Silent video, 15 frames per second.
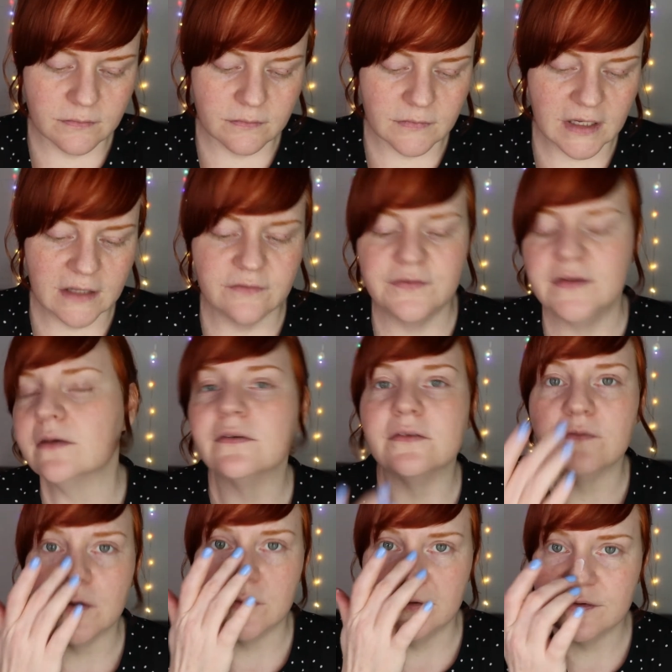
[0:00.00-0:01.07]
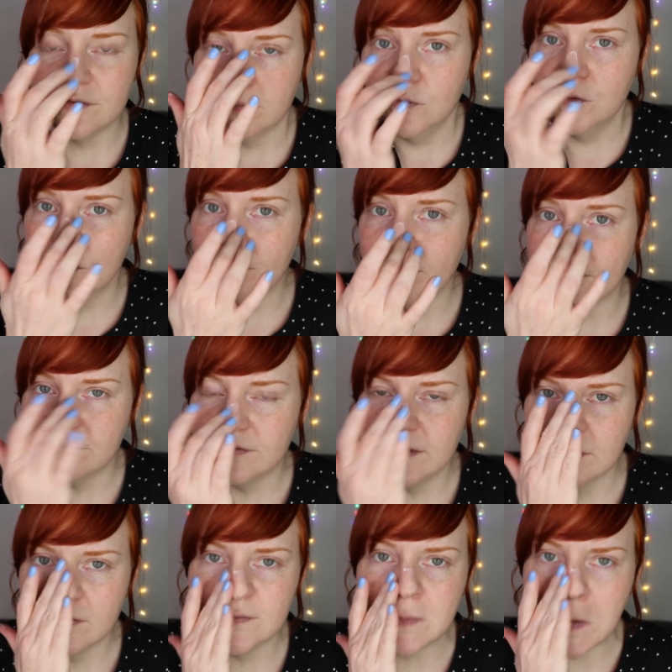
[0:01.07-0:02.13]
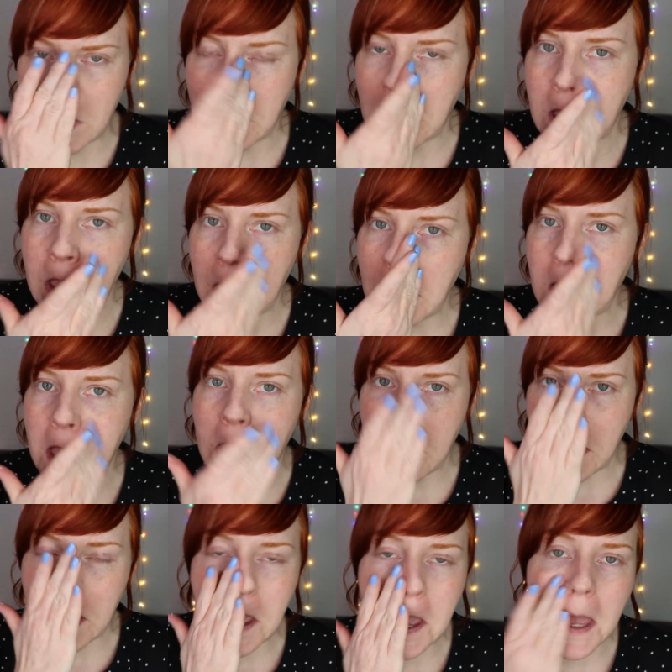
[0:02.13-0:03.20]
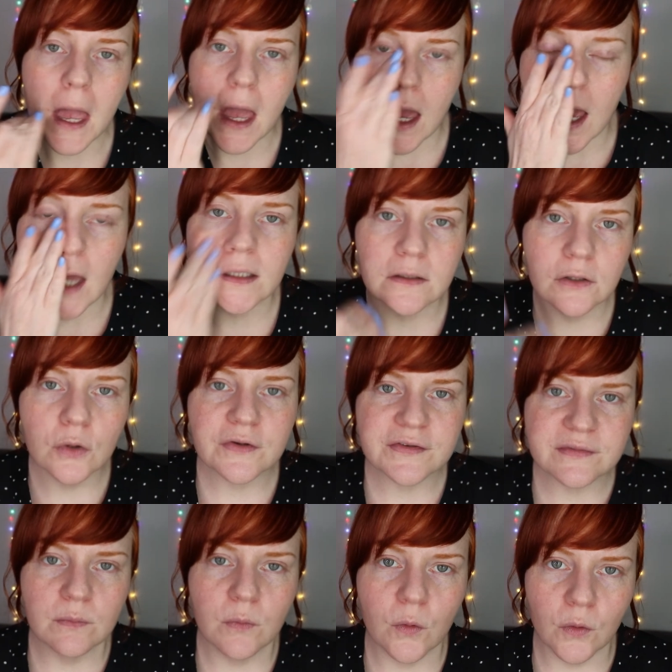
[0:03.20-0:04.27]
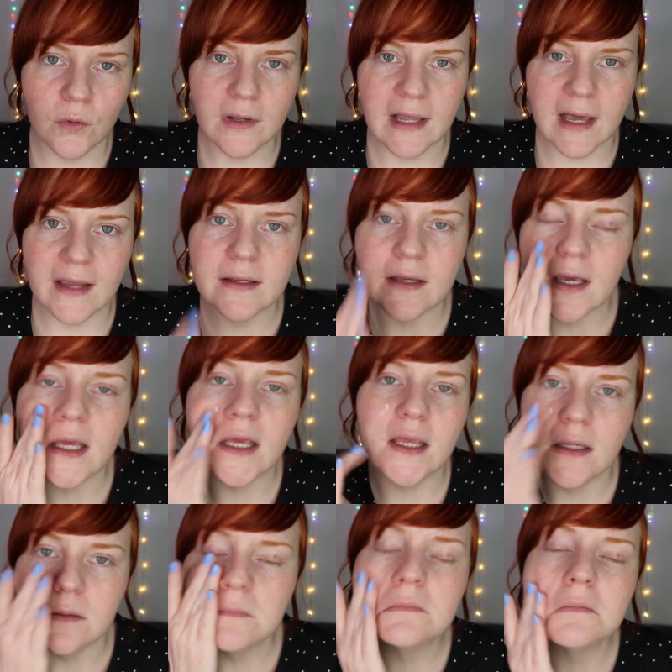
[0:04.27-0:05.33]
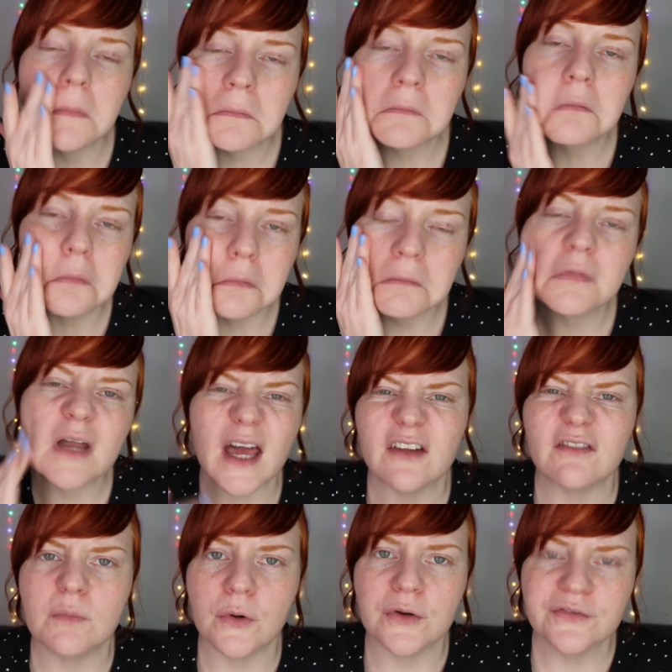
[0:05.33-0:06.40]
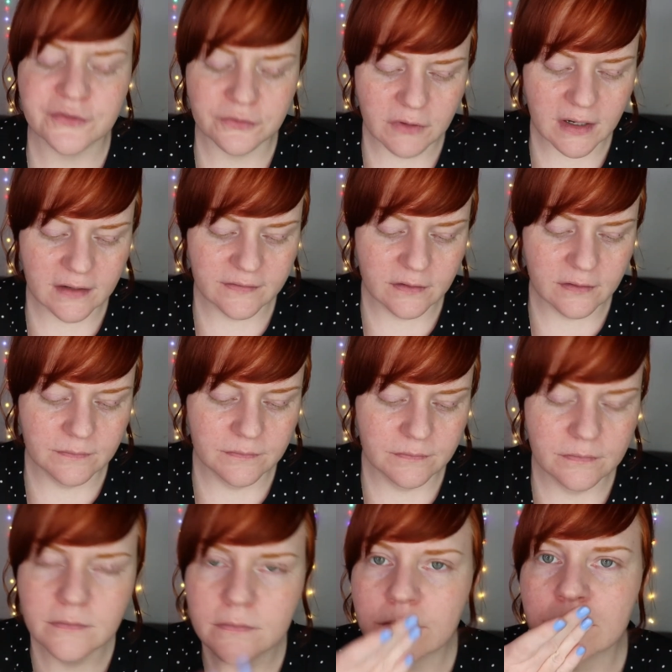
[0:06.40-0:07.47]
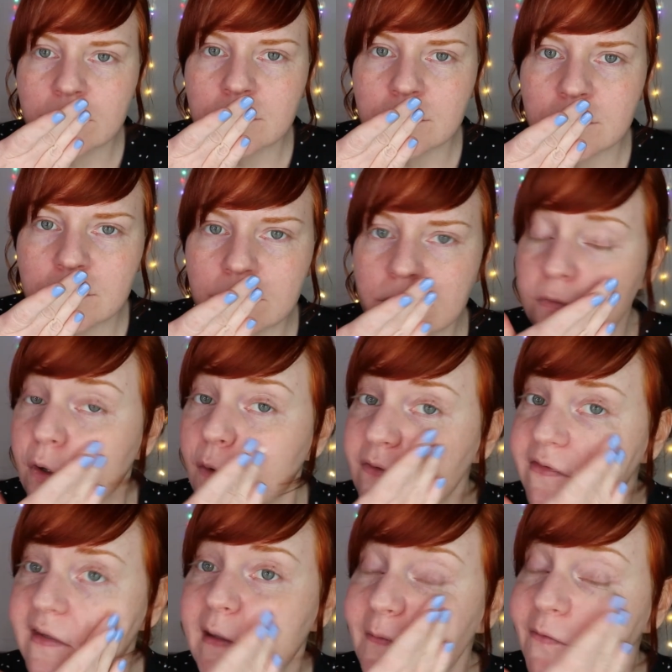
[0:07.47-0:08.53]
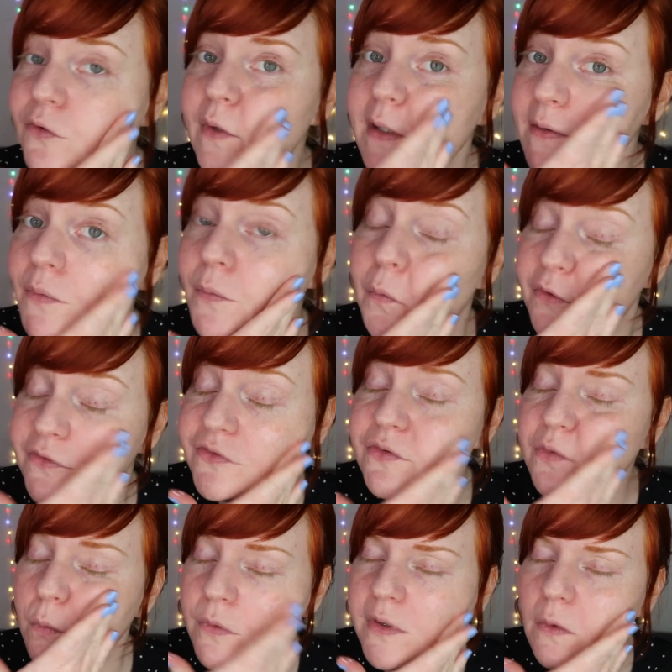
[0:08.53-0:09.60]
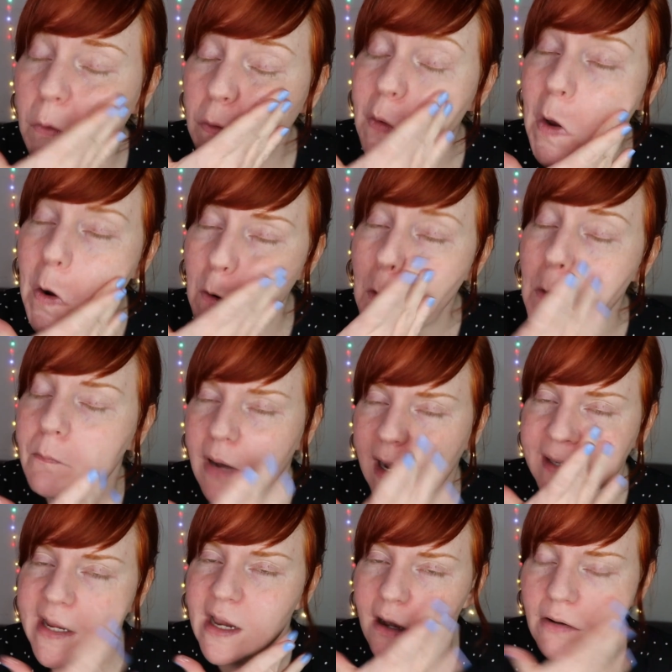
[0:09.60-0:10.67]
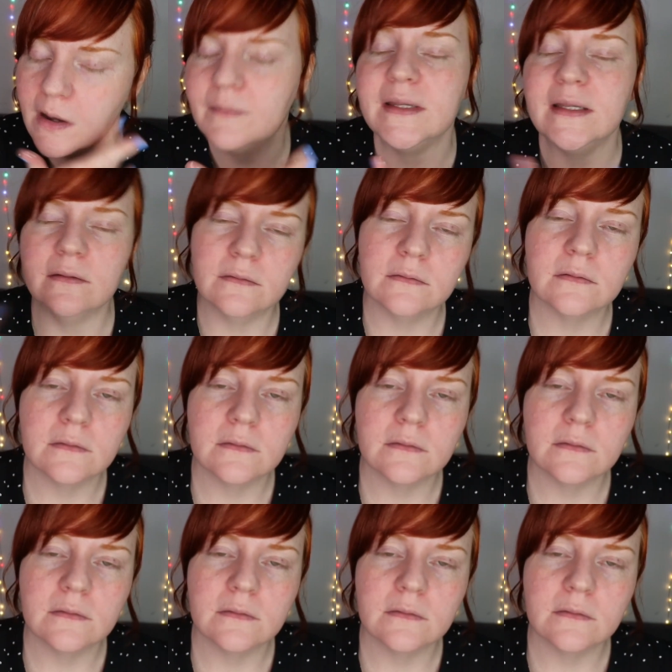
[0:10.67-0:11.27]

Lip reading: It feels very smooth. It feels and looks more like a kind of moisturizer. No scent to it, which we all know by now. I mean,